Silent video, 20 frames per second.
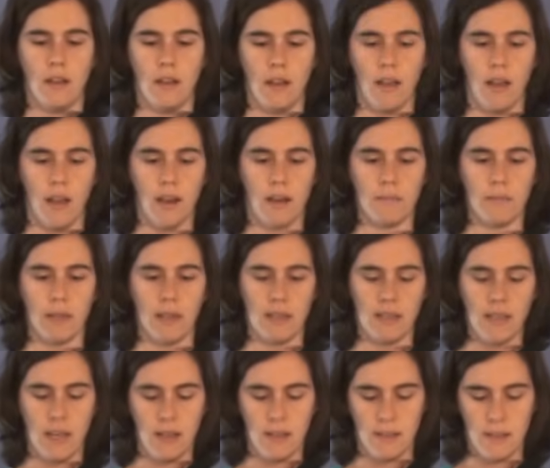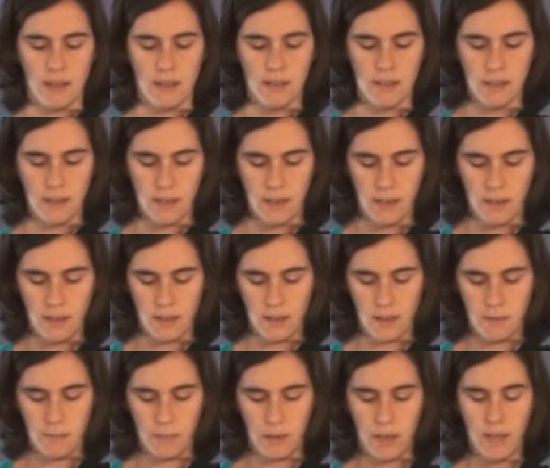and I'm going to take this,
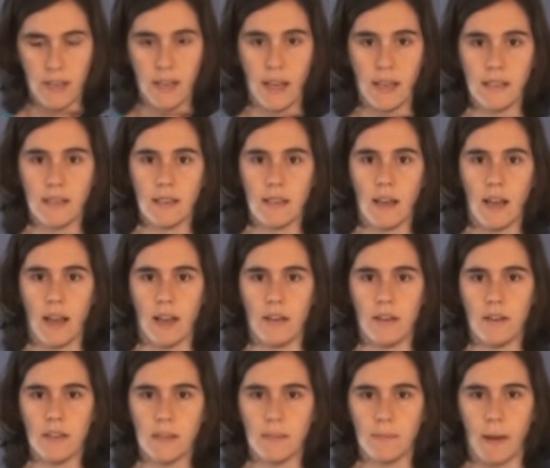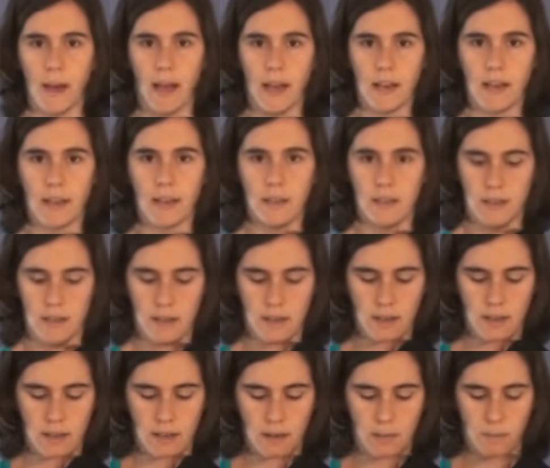put it nice and high on his back,
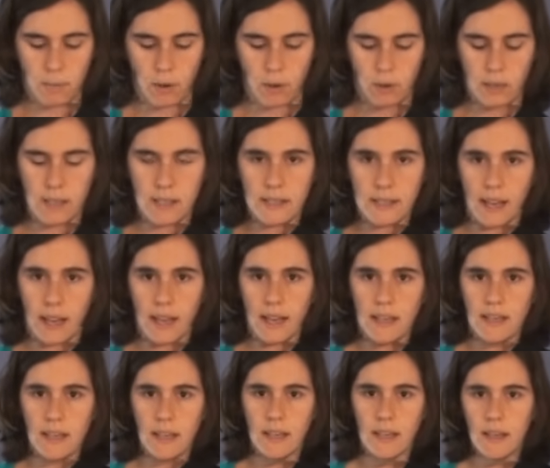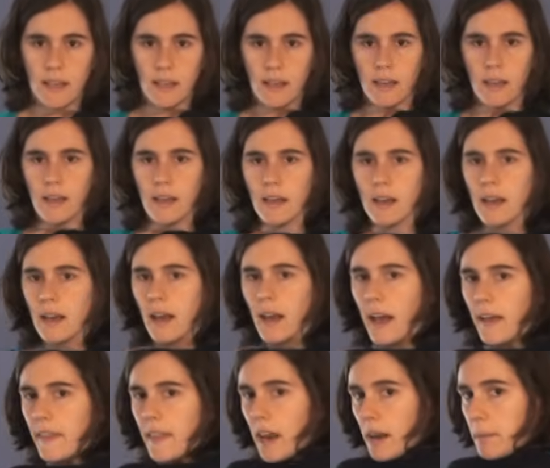pull it tight,
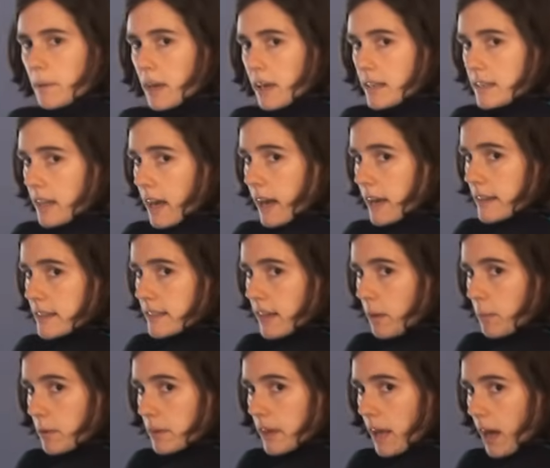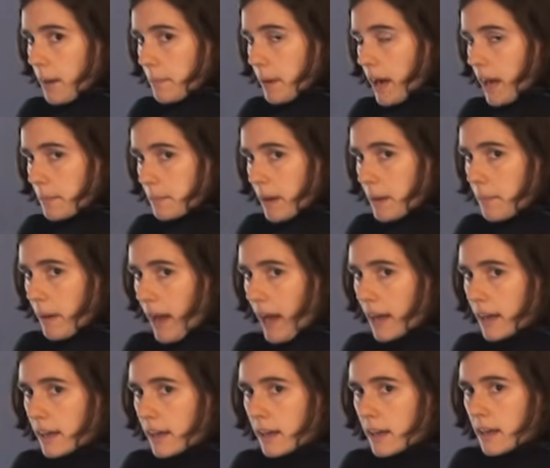and then I'm going to tie a double knot behind my back.
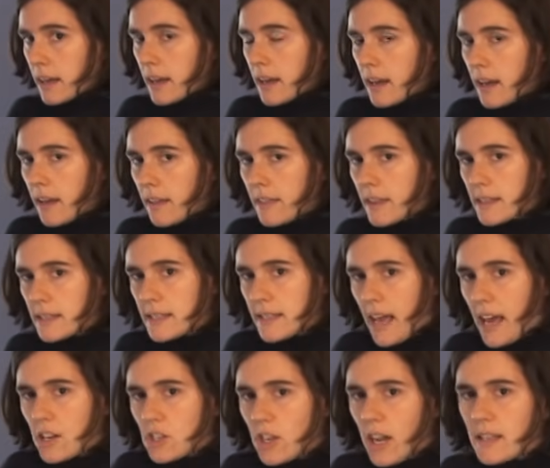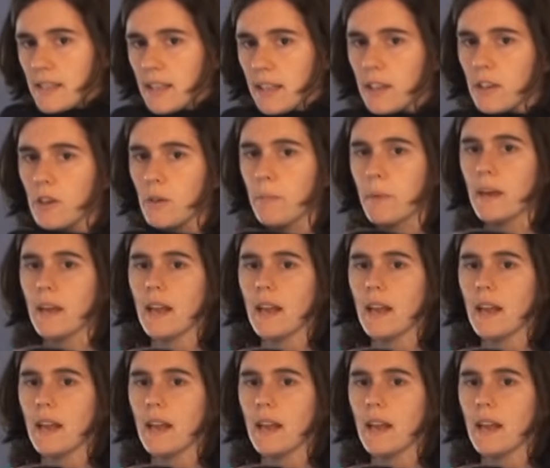This sash adds a little bit